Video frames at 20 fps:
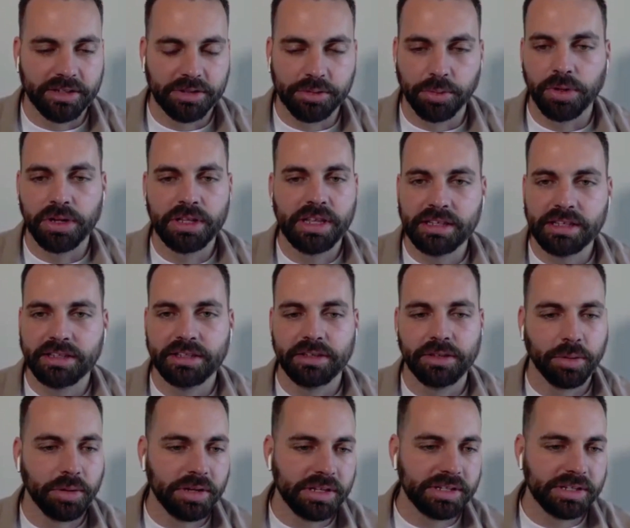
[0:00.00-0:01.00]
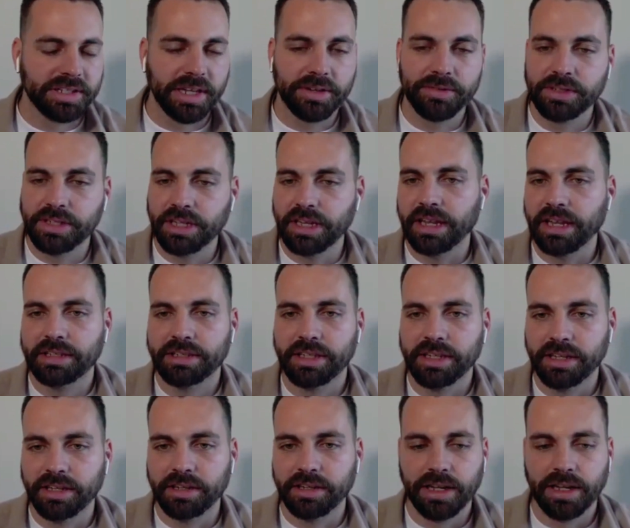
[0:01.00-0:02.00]
2017,
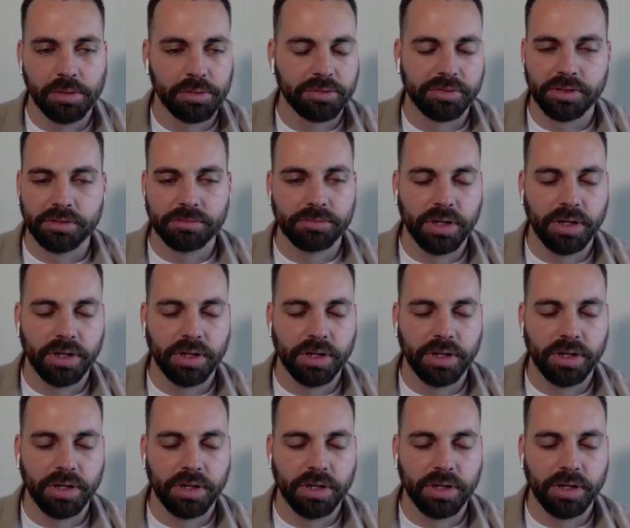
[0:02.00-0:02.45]
18, however,